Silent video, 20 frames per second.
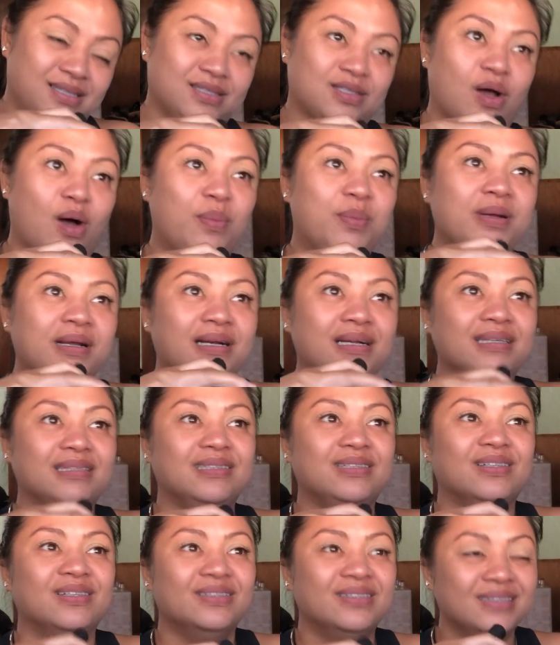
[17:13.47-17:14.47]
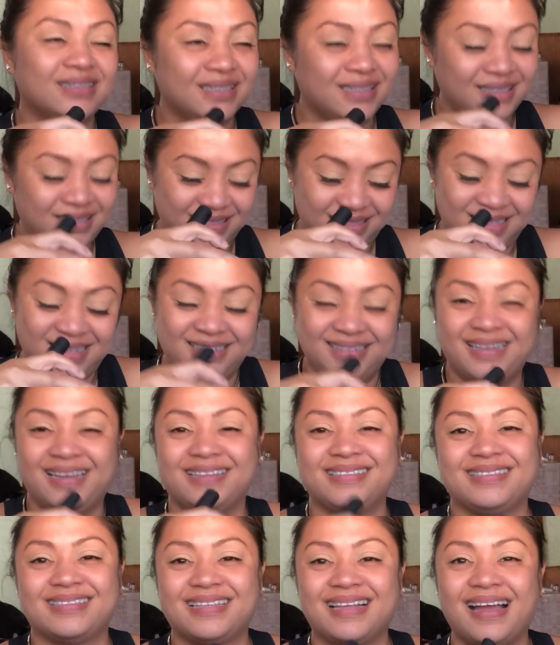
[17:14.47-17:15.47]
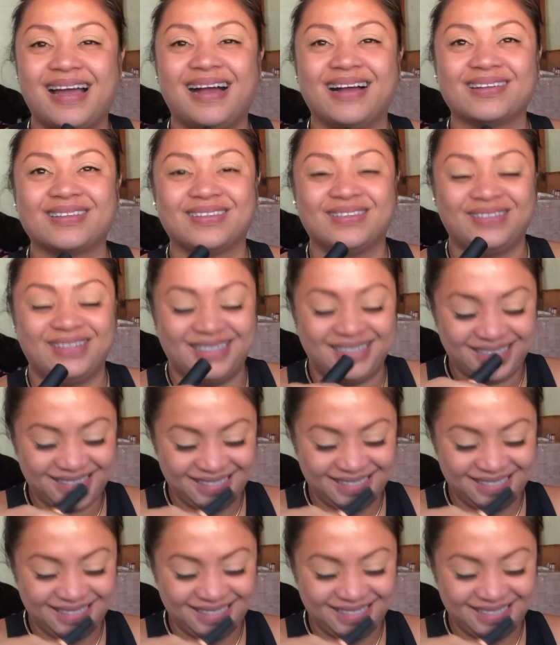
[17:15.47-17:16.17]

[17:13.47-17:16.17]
Tommy Lee Jones. That's the actor.